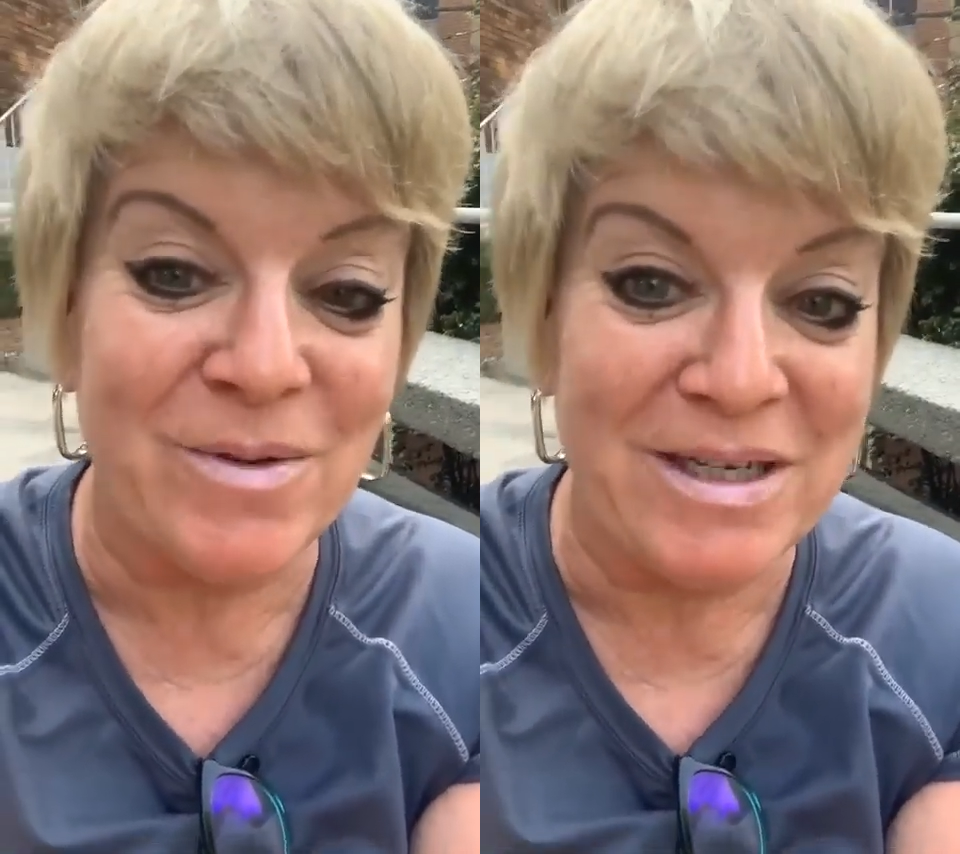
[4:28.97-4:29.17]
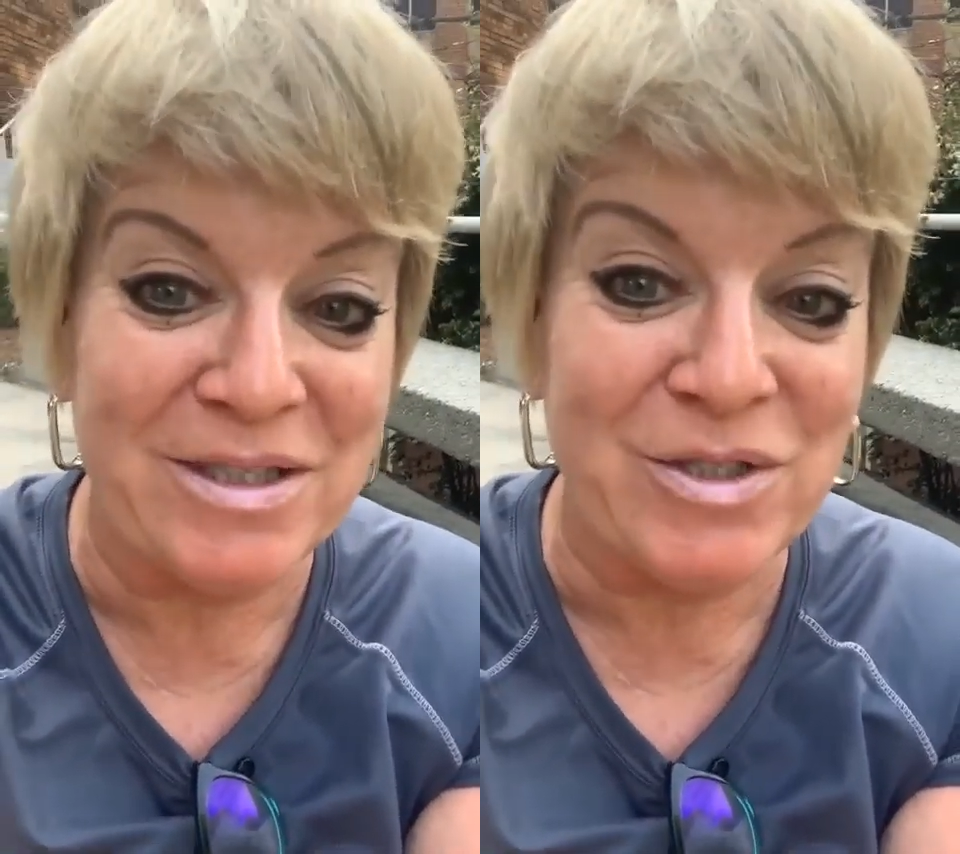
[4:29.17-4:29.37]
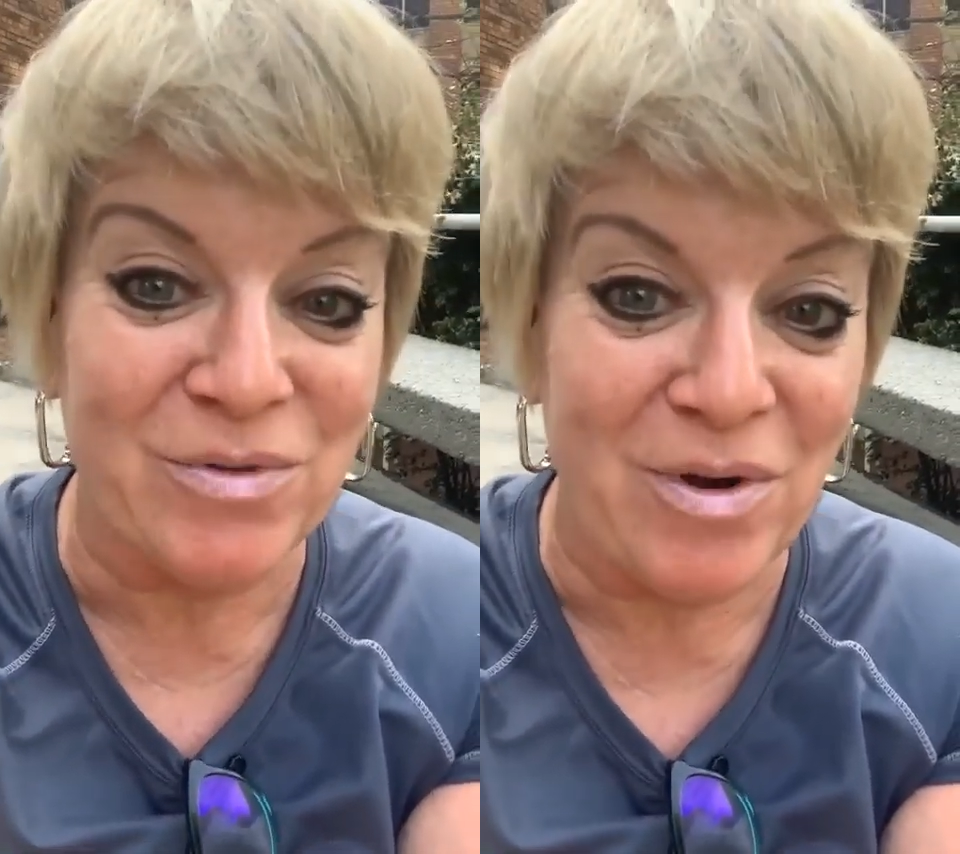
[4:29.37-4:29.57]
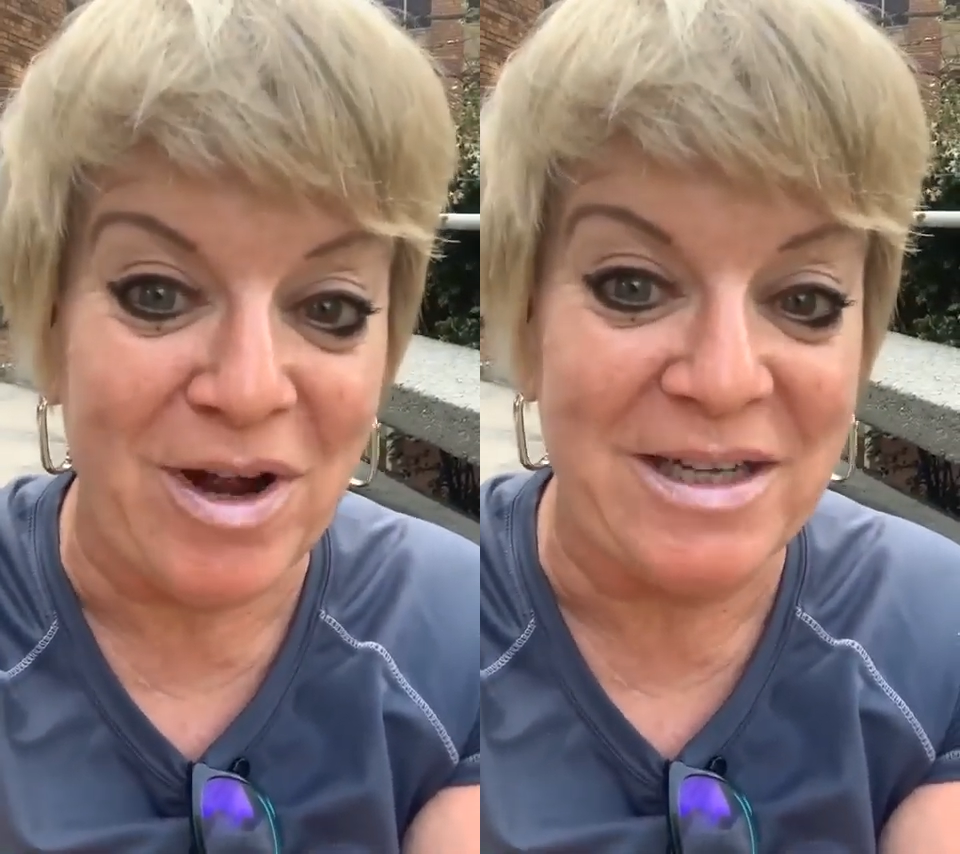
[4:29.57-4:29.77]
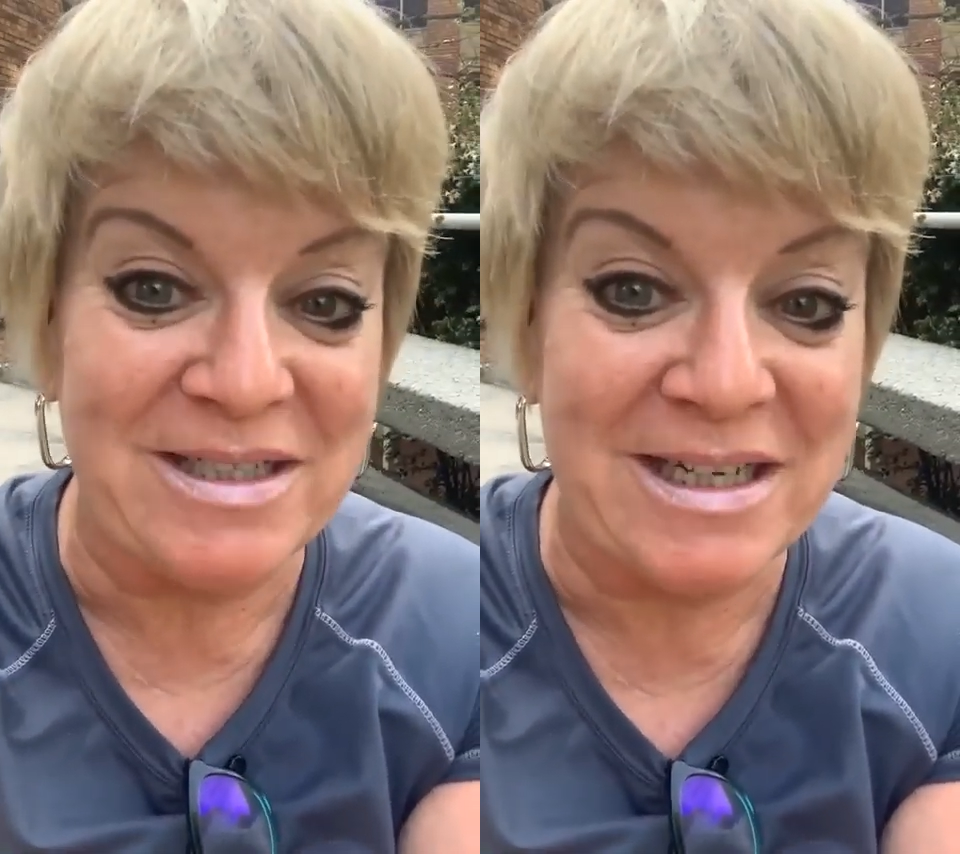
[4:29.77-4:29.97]

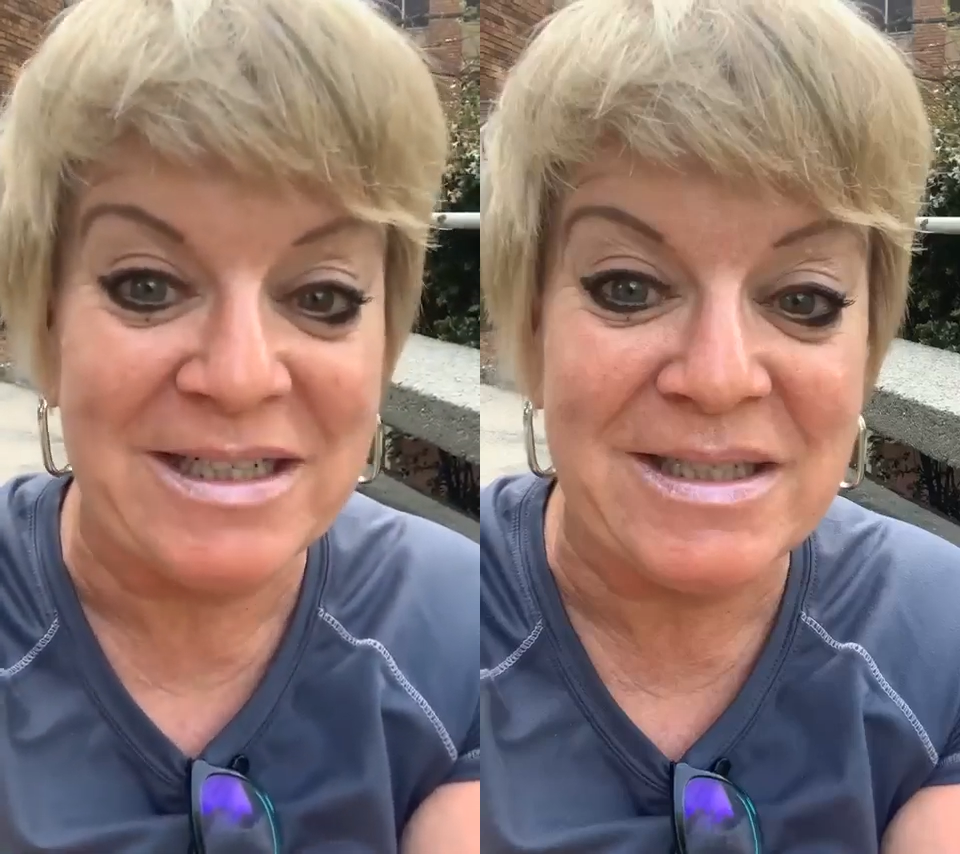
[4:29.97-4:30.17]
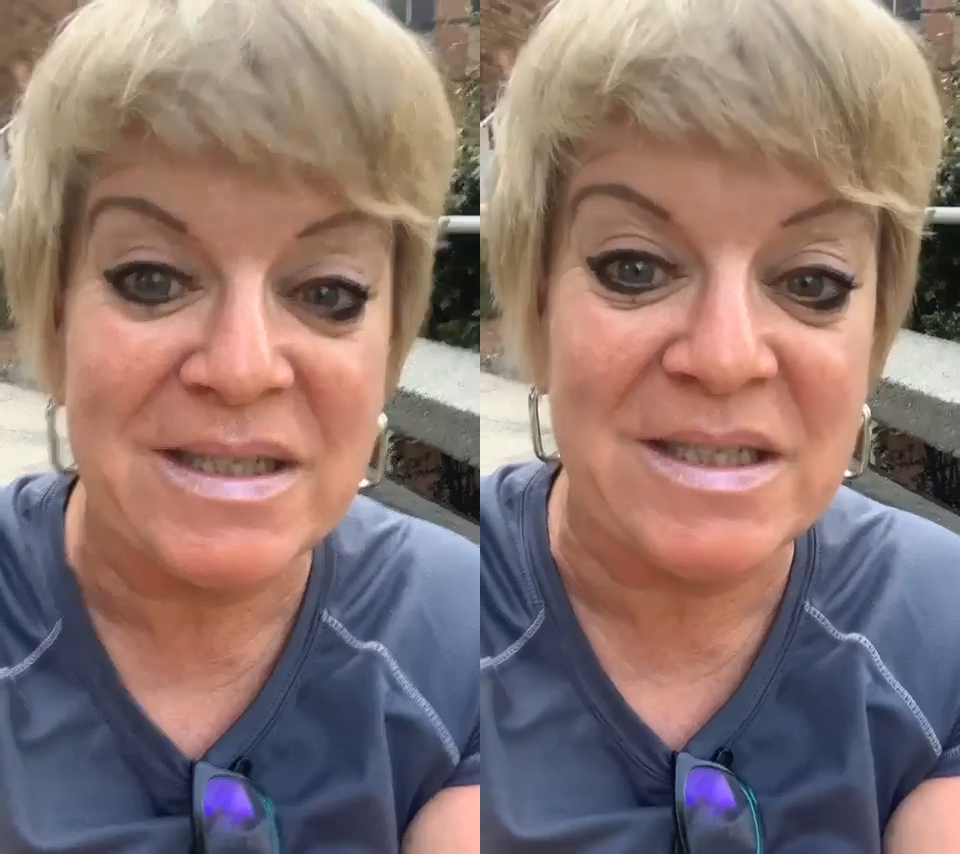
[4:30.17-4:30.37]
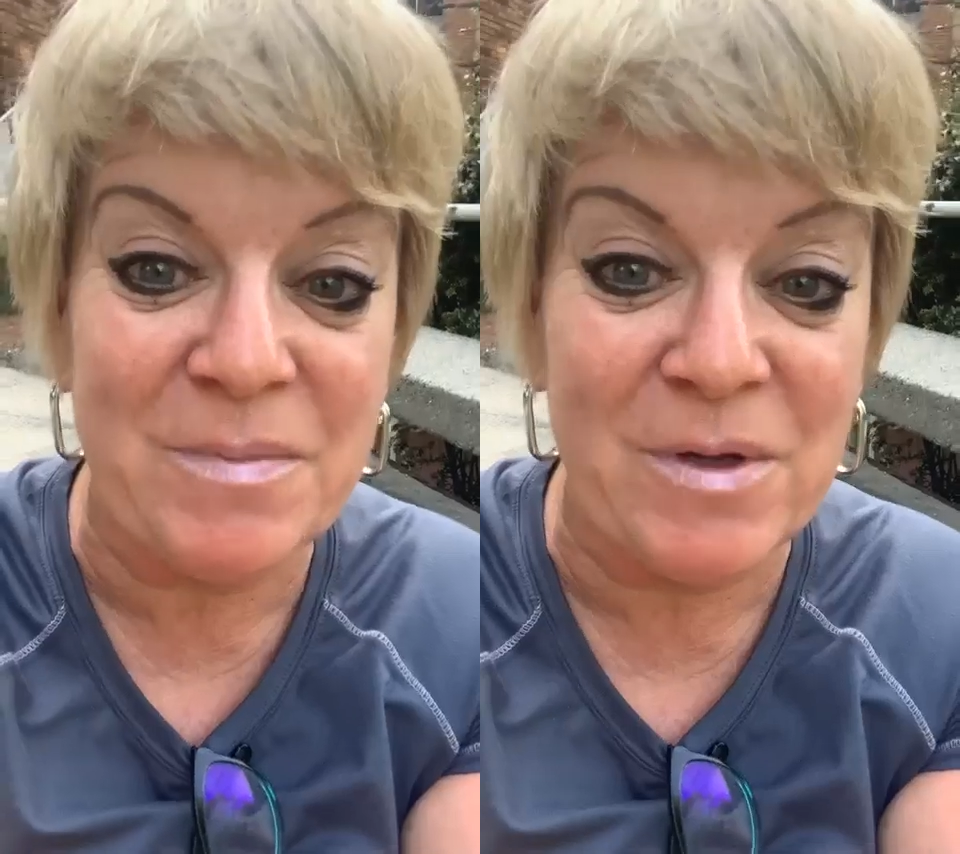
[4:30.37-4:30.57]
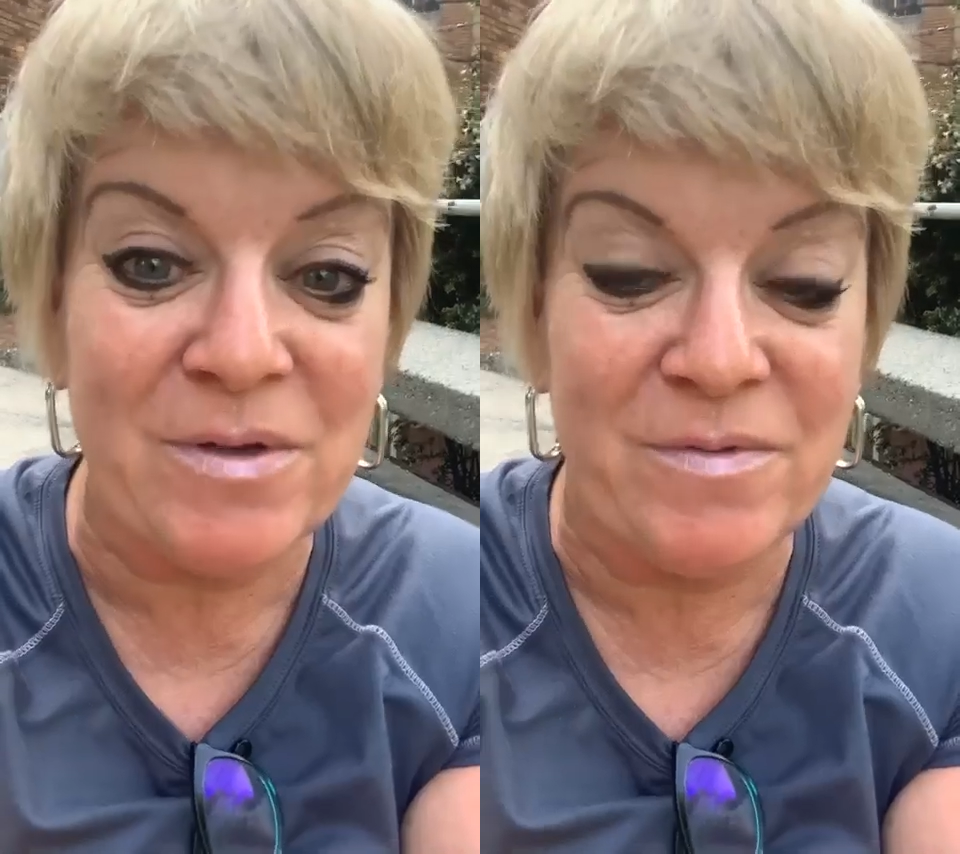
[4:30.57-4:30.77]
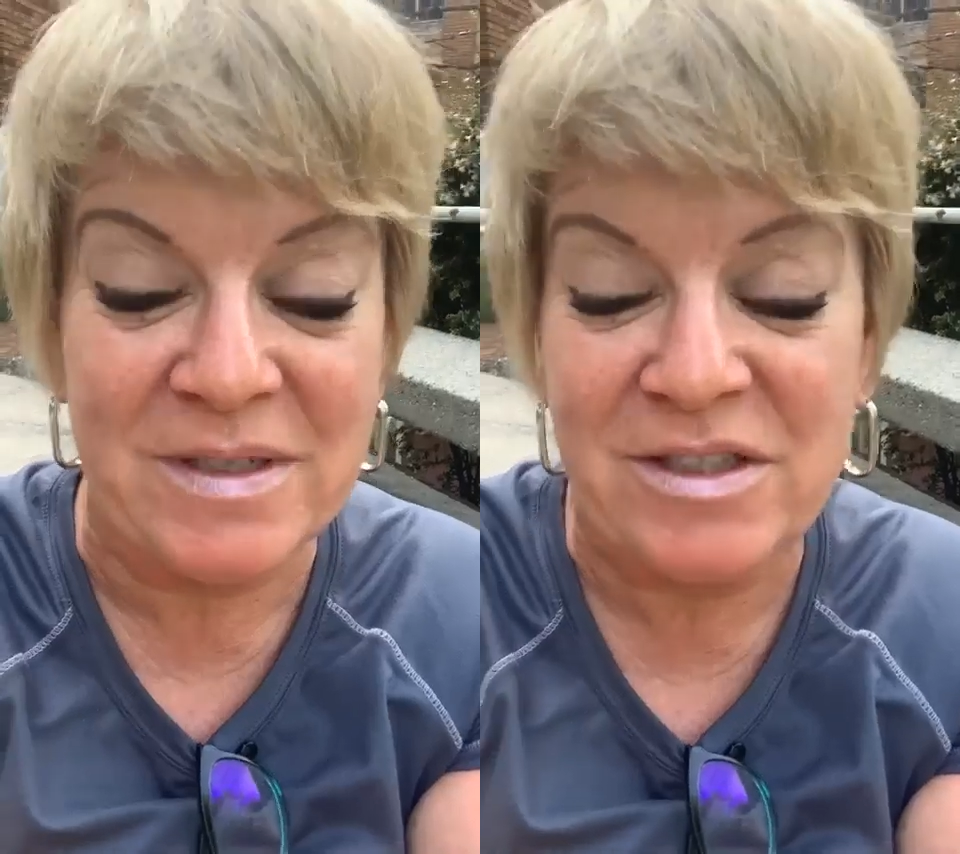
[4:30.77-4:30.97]
restaurant and it's a spoof.